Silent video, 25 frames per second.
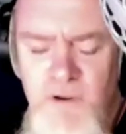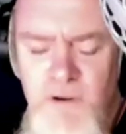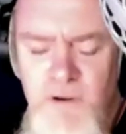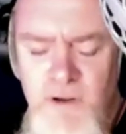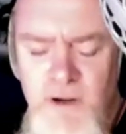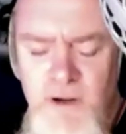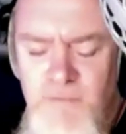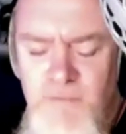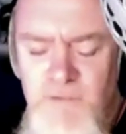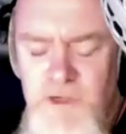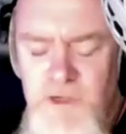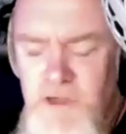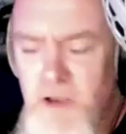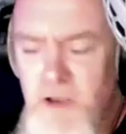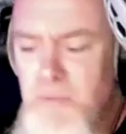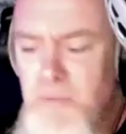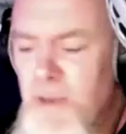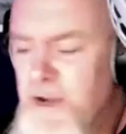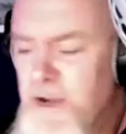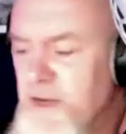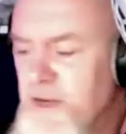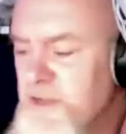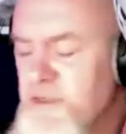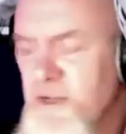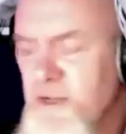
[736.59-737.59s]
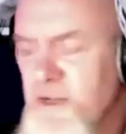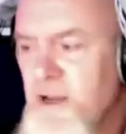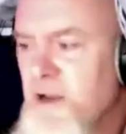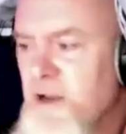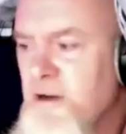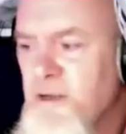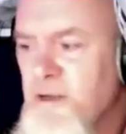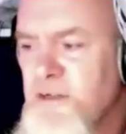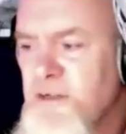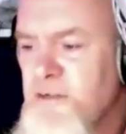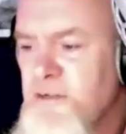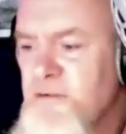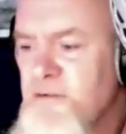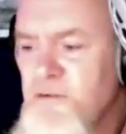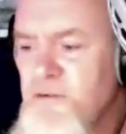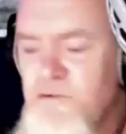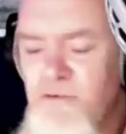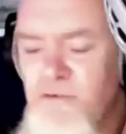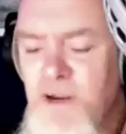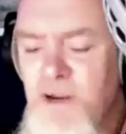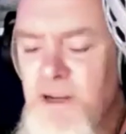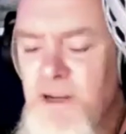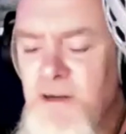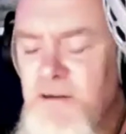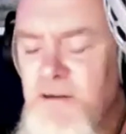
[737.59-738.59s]
And if the sound man is there, he's
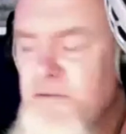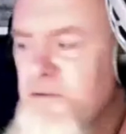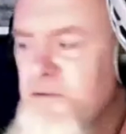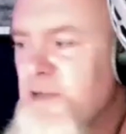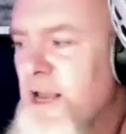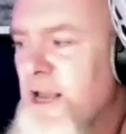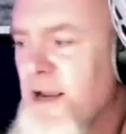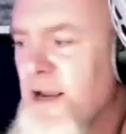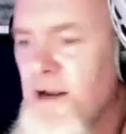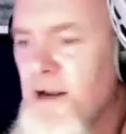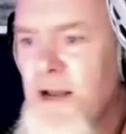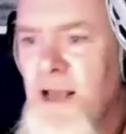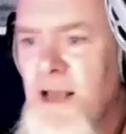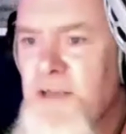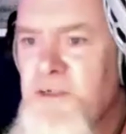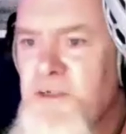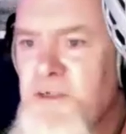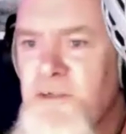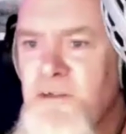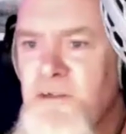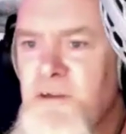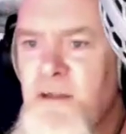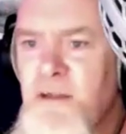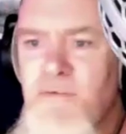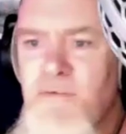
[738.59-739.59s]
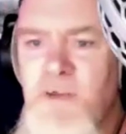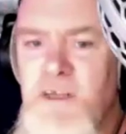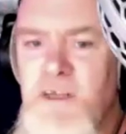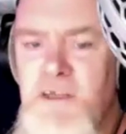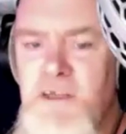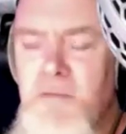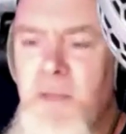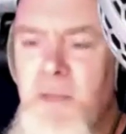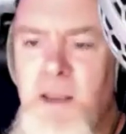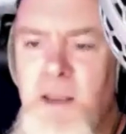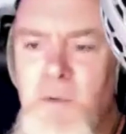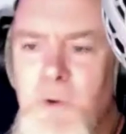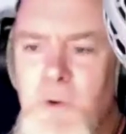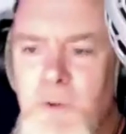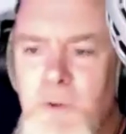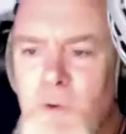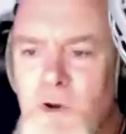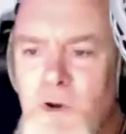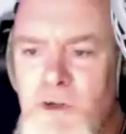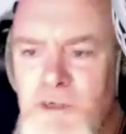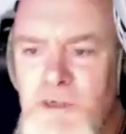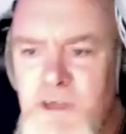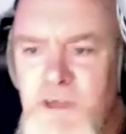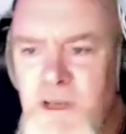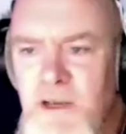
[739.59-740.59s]
treated second class and never gets the mic where he
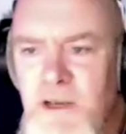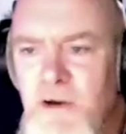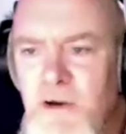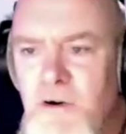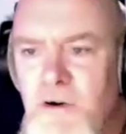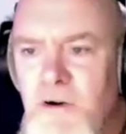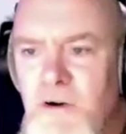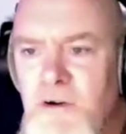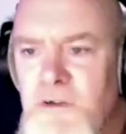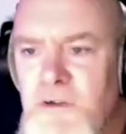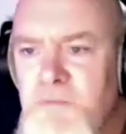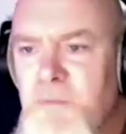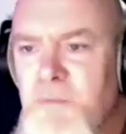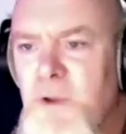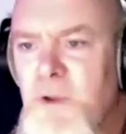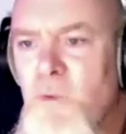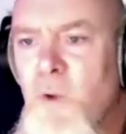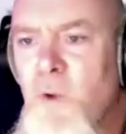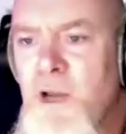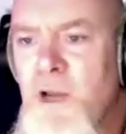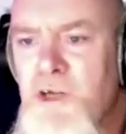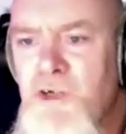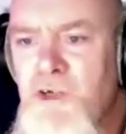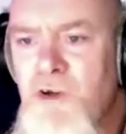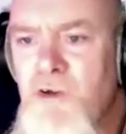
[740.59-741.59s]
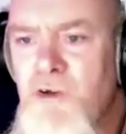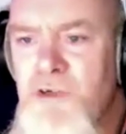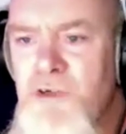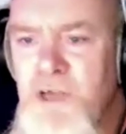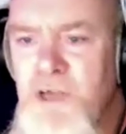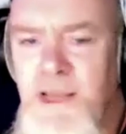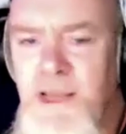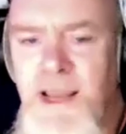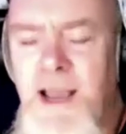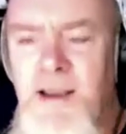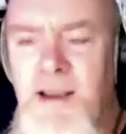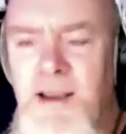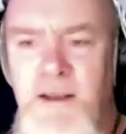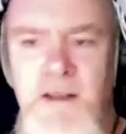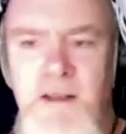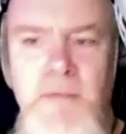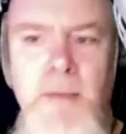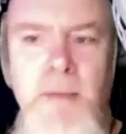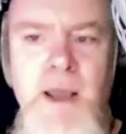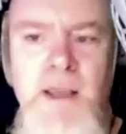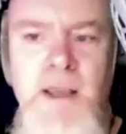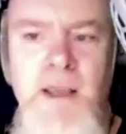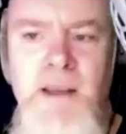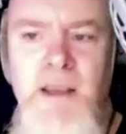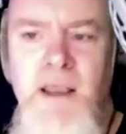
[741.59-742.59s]
wants it, or there's big wide shots and he can't get the
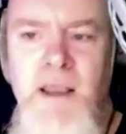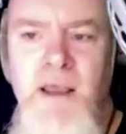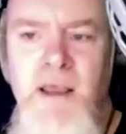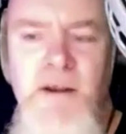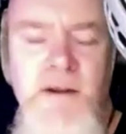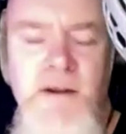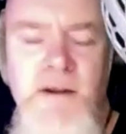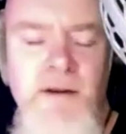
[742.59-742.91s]
mic in.